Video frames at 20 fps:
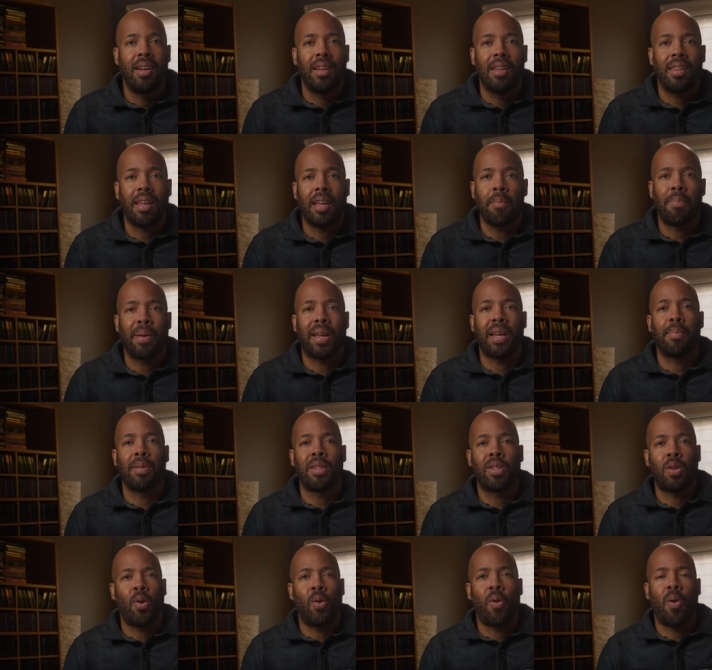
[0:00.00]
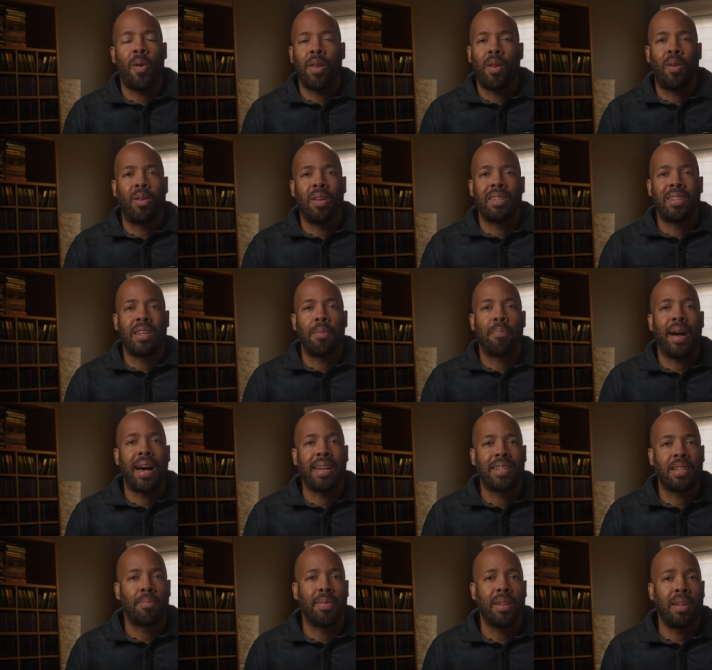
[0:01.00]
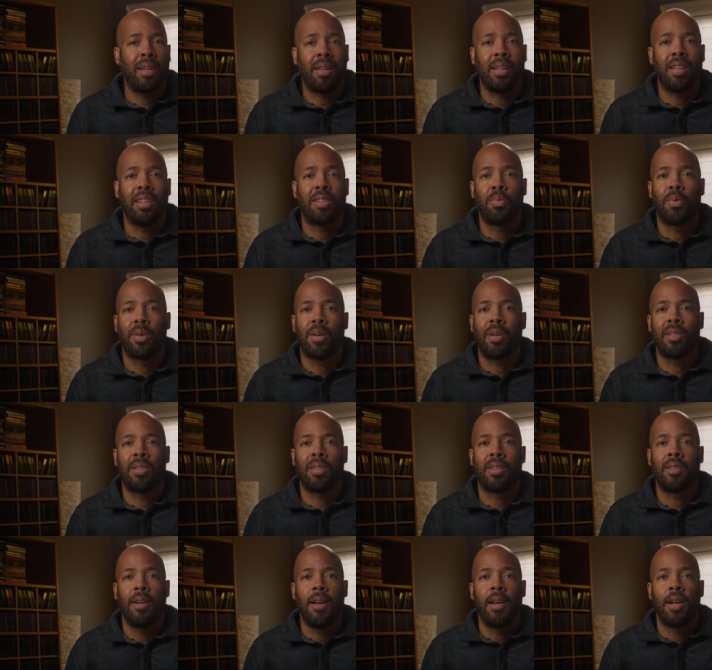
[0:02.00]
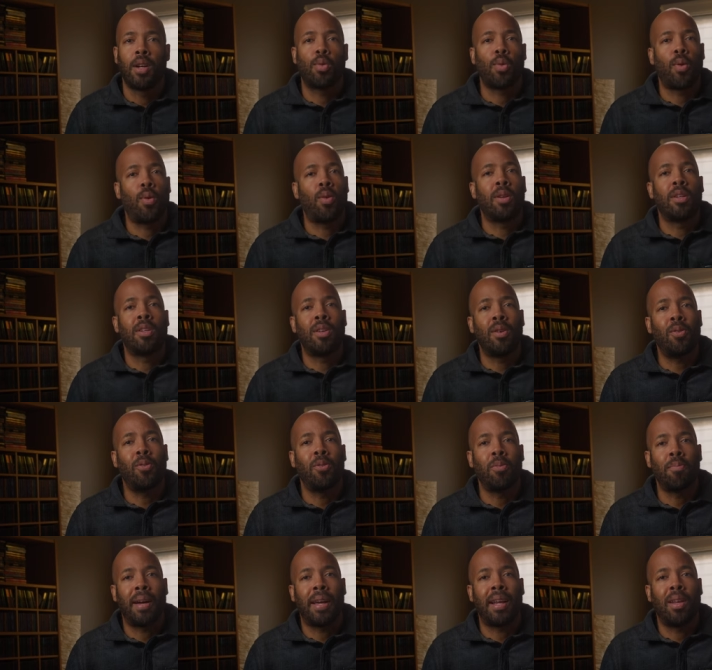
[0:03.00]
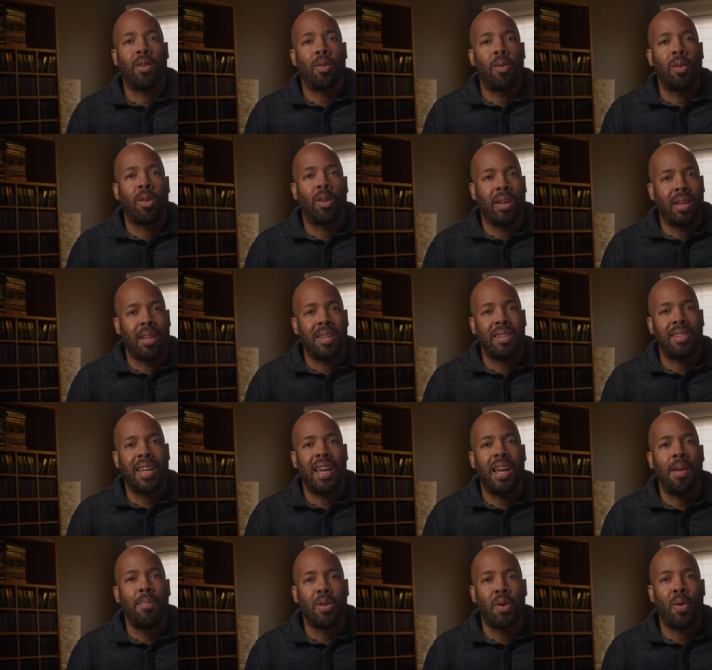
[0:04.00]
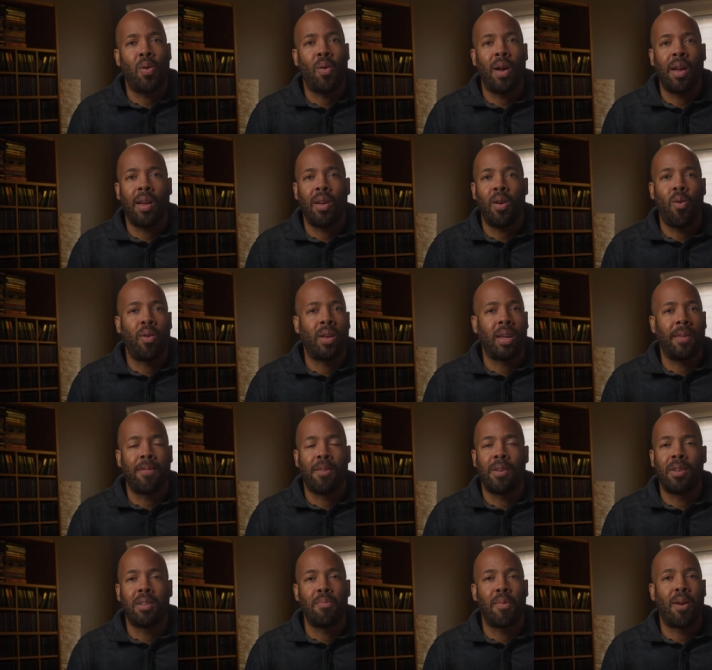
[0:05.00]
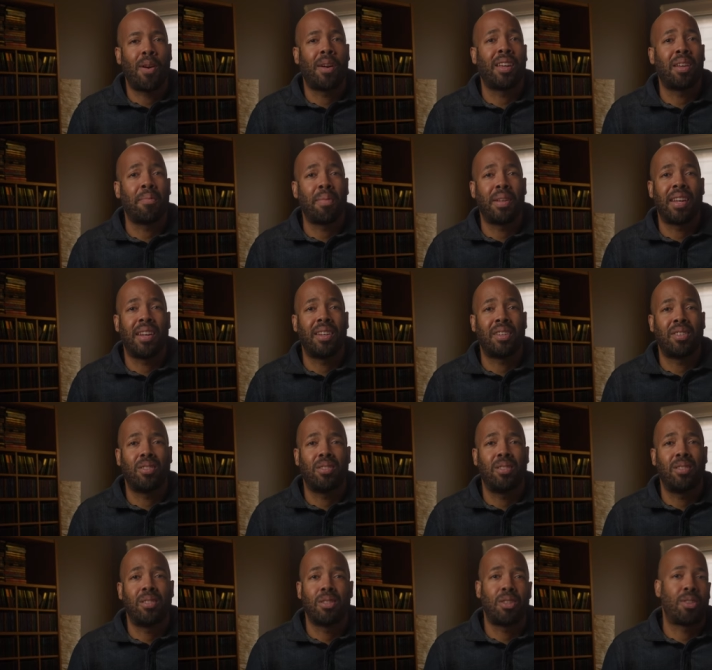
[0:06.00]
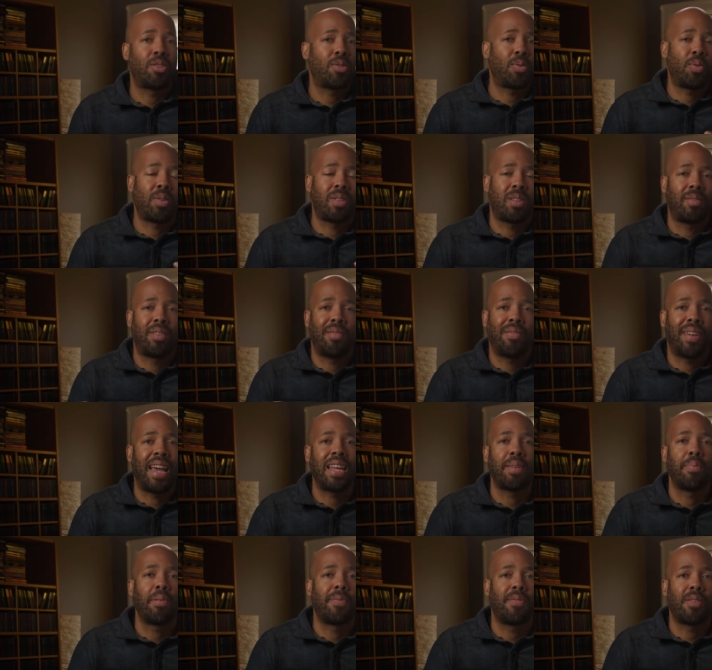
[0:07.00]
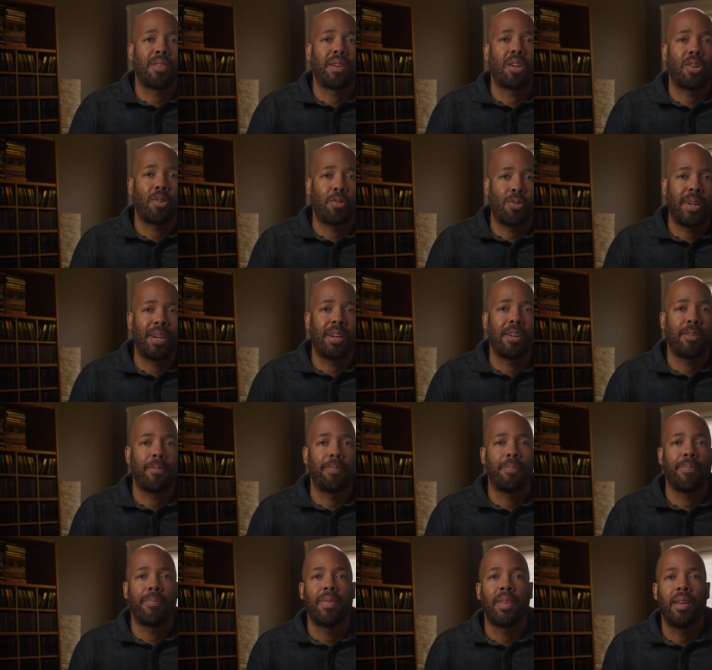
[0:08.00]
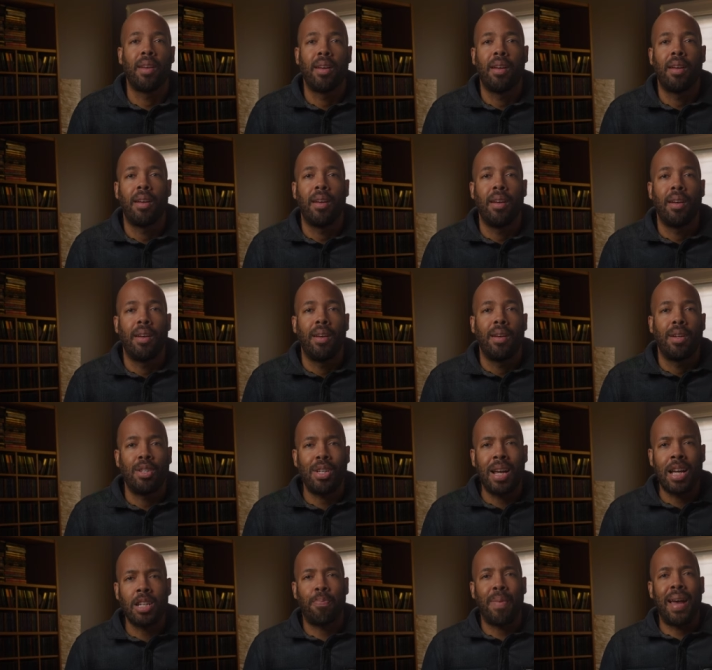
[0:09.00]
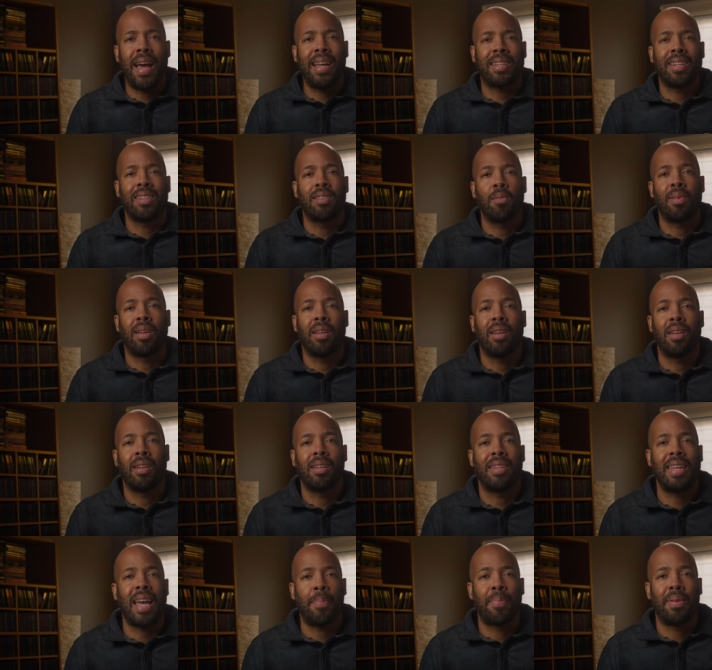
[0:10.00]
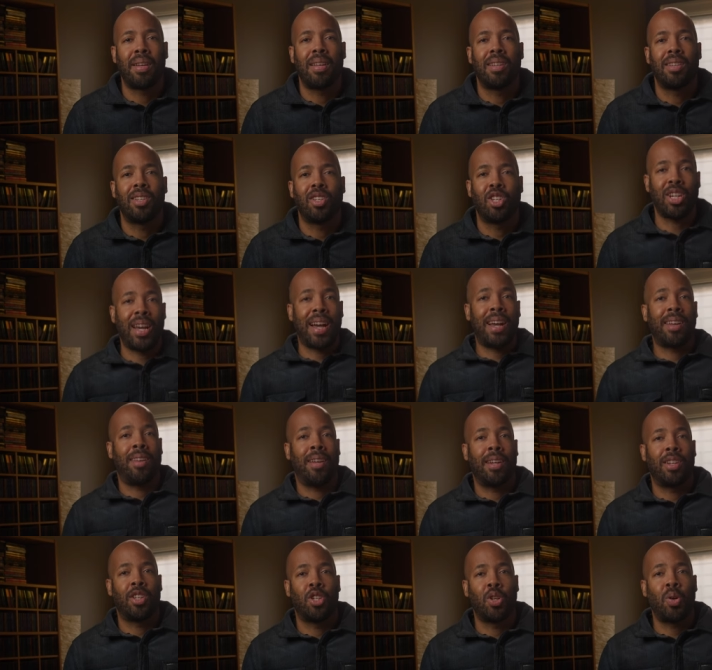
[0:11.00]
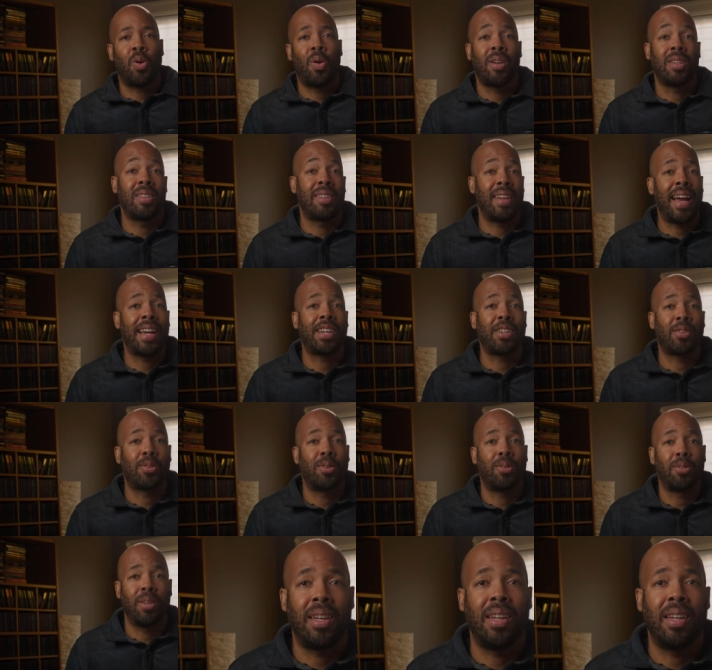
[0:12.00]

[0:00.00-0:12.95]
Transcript: They can pick up a toy and only see possibilities, whereas a grown adult might look at the same toy only for its marketing potential or source of advancement for their career. Josh Baskin's ability to tap into his childlike joy is natural.